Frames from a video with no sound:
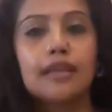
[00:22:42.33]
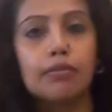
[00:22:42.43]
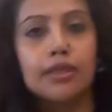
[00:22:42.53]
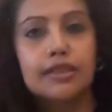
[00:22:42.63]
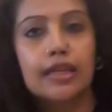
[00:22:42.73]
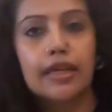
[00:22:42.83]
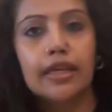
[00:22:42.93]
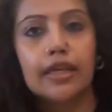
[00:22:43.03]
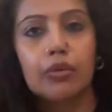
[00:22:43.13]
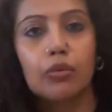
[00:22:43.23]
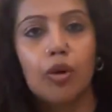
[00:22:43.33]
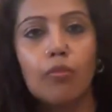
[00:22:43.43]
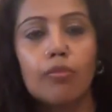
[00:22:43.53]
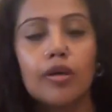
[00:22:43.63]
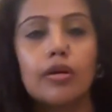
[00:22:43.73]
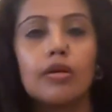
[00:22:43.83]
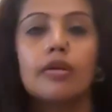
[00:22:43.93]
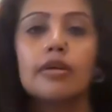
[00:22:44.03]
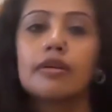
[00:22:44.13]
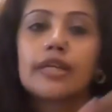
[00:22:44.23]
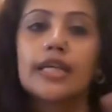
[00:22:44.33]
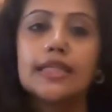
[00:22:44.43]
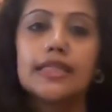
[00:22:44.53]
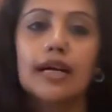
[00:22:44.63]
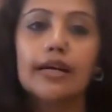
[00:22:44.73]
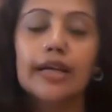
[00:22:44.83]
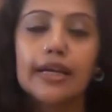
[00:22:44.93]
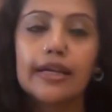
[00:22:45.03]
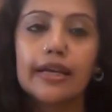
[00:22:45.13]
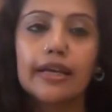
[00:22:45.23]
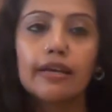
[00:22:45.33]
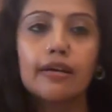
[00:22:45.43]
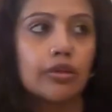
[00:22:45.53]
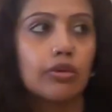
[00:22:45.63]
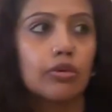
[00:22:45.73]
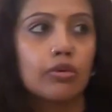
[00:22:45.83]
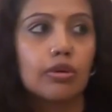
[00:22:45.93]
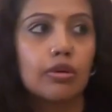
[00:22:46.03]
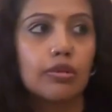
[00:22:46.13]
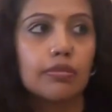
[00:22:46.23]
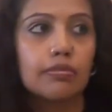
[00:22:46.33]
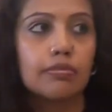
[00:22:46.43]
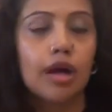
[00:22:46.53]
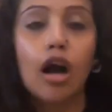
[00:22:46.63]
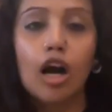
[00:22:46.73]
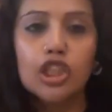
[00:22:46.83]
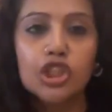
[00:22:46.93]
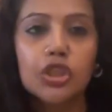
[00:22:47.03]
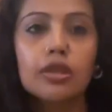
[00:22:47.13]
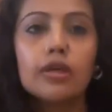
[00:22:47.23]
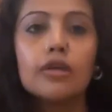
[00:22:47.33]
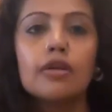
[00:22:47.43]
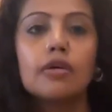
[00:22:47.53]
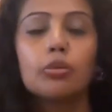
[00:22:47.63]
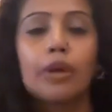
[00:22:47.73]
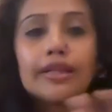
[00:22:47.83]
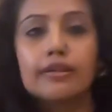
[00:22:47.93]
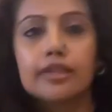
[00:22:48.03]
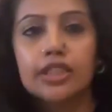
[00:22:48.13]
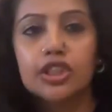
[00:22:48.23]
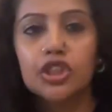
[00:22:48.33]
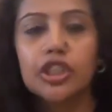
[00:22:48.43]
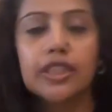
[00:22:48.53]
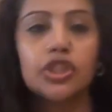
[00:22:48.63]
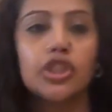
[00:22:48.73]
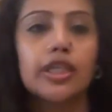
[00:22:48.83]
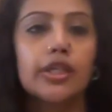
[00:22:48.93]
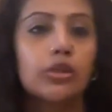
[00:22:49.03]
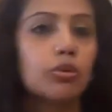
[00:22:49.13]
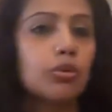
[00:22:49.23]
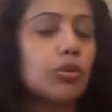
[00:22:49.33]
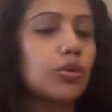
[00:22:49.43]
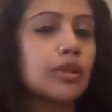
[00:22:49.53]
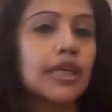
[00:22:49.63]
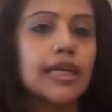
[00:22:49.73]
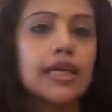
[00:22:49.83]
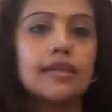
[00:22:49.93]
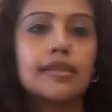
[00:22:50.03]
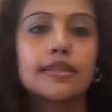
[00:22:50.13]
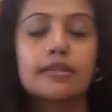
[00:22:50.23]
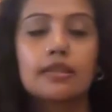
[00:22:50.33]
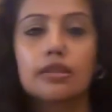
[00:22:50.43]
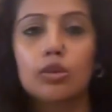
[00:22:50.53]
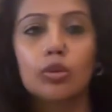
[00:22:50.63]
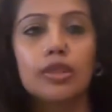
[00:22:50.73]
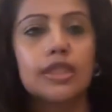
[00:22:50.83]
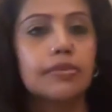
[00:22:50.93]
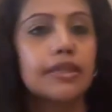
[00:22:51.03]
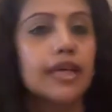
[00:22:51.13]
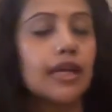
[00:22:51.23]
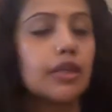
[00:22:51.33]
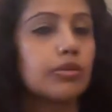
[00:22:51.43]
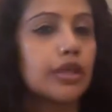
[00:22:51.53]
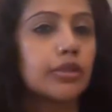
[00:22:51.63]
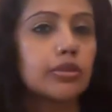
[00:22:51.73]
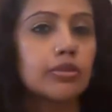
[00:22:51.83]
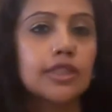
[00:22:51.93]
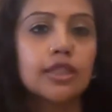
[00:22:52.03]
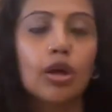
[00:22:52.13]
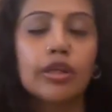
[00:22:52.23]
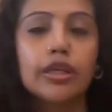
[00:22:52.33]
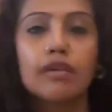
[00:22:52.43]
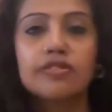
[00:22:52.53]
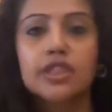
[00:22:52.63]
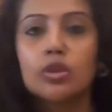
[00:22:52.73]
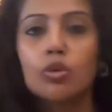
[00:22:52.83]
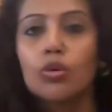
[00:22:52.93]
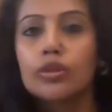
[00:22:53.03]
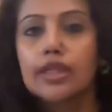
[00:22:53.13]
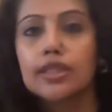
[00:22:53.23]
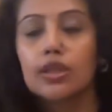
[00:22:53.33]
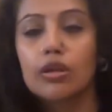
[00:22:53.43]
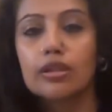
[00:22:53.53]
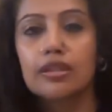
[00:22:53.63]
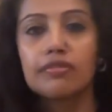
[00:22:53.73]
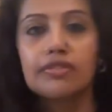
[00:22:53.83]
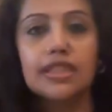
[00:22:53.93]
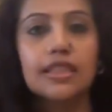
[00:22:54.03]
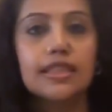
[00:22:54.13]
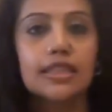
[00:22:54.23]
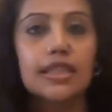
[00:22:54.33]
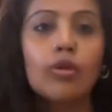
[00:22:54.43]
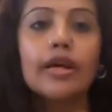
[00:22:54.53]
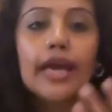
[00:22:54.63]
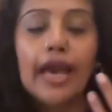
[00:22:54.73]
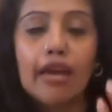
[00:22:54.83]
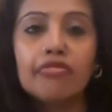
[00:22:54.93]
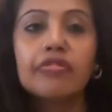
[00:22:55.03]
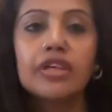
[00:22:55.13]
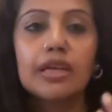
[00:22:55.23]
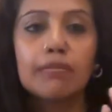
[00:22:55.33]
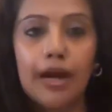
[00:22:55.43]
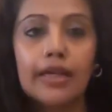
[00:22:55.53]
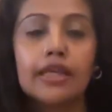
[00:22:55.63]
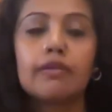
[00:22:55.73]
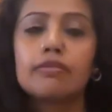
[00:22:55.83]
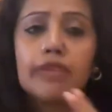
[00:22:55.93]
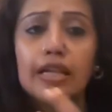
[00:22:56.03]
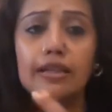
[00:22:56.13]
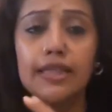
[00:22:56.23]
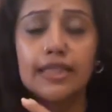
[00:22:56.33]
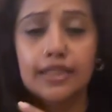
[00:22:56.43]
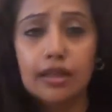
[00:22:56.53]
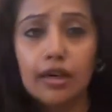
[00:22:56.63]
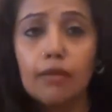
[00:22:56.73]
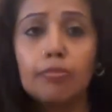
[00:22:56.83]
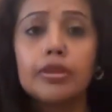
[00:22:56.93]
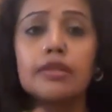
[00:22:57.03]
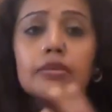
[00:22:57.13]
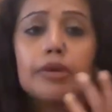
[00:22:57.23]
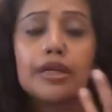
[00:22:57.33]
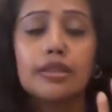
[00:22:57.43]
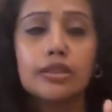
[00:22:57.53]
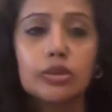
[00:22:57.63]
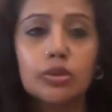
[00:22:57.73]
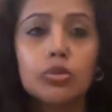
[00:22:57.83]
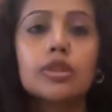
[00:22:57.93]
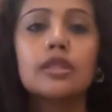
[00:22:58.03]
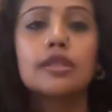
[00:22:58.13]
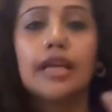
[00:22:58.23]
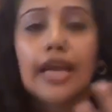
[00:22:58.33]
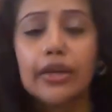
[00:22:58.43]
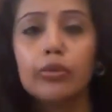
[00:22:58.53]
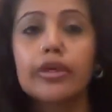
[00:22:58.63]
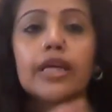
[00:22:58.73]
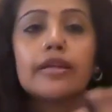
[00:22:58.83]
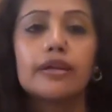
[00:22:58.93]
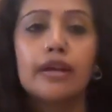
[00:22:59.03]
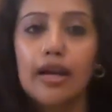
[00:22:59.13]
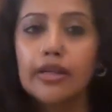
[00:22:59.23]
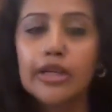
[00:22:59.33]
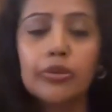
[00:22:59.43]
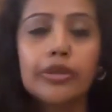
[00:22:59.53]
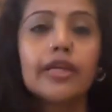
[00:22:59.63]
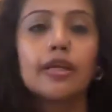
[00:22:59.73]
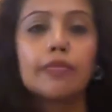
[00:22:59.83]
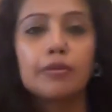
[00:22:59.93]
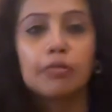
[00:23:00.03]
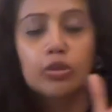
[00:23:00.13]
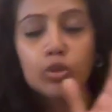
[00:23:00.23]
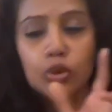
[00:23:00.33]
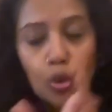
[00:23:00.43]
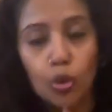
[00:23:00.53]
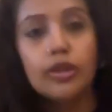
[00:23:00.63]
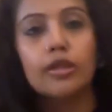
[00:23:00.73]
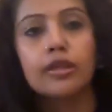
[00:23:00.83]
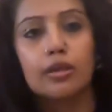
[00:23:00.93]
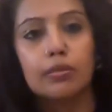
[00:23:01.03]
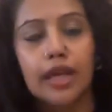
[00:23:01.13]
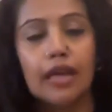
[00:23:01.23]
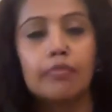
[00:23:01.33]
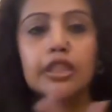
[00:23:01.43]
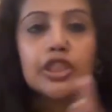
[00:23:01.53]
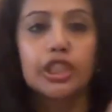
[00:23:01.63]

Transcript: Summers are getting warmer, rains are getting, harsher, weather is changing. You go to the hills, the locals will tell you that, there's not enough snow, there's not enough this. So everybody, whether it's urban, whether it's rural, educated, uneducated, people who know the term climate